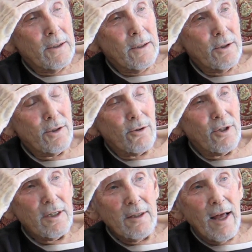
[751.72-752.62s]
So
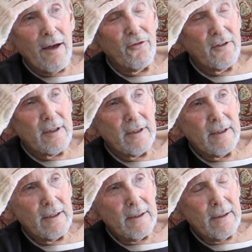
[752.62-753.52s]
she left
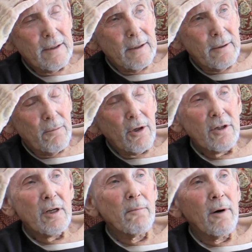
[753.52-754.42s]

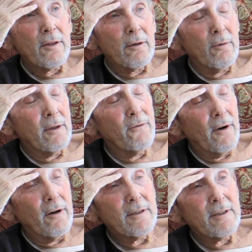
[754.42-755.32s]
because her mother was
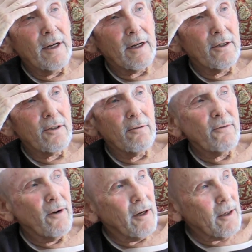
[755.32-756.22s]
very sick, and she was
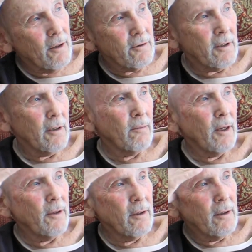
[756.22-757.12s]
very close to her
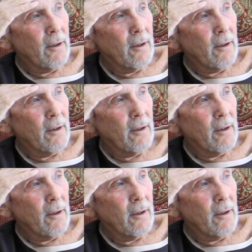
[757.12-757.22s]
mother.